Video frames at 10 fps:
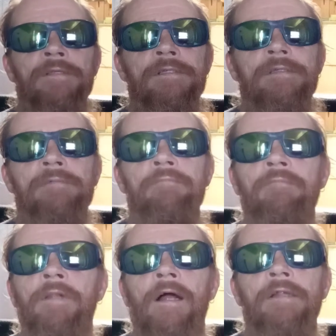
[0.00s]
the
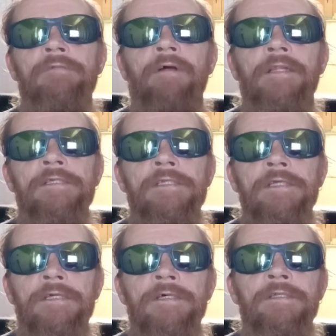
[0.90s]
Clarence Valley
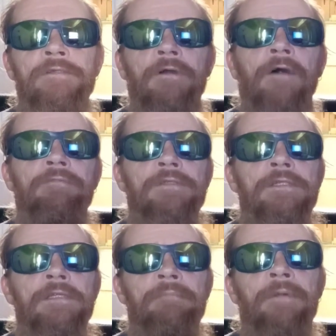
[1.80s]
stickers,
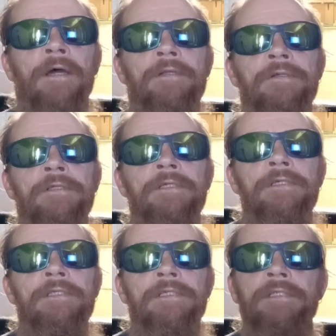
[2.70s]
graphics
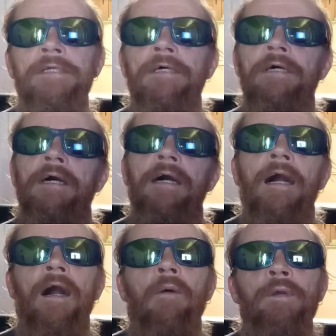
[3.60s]
batteries,
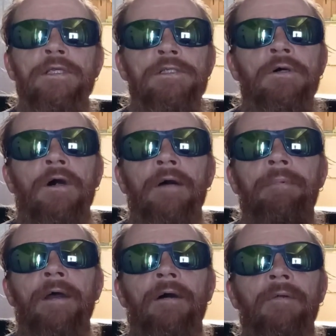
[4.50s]
uh, Wix Tyre
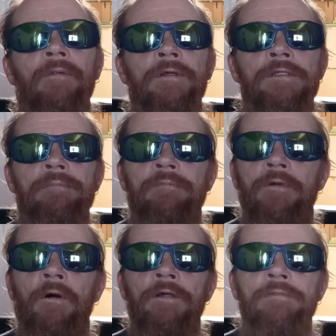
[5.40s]
Power, these
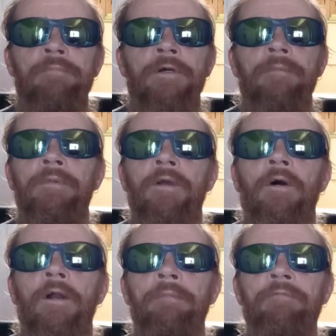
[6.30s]
guys have been
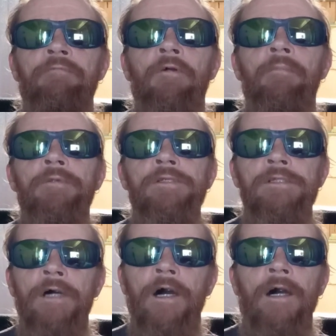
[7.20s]
behind it from the
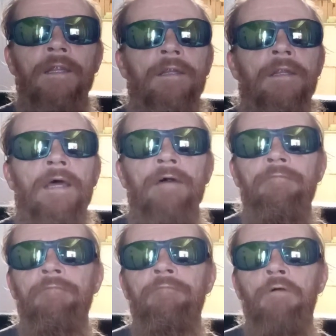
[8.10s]
start,
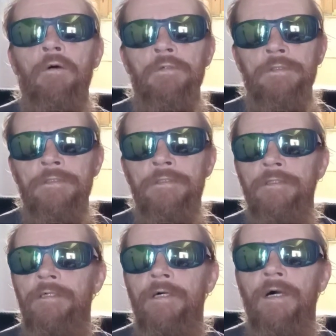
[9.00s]
haven't faltered,
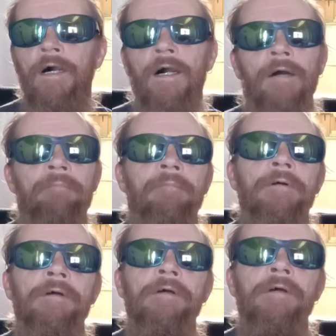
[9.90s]

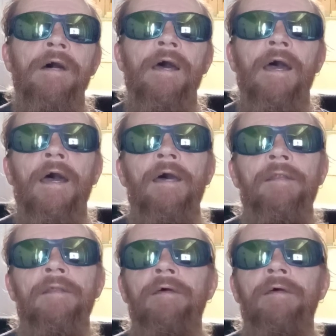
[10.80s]
um, and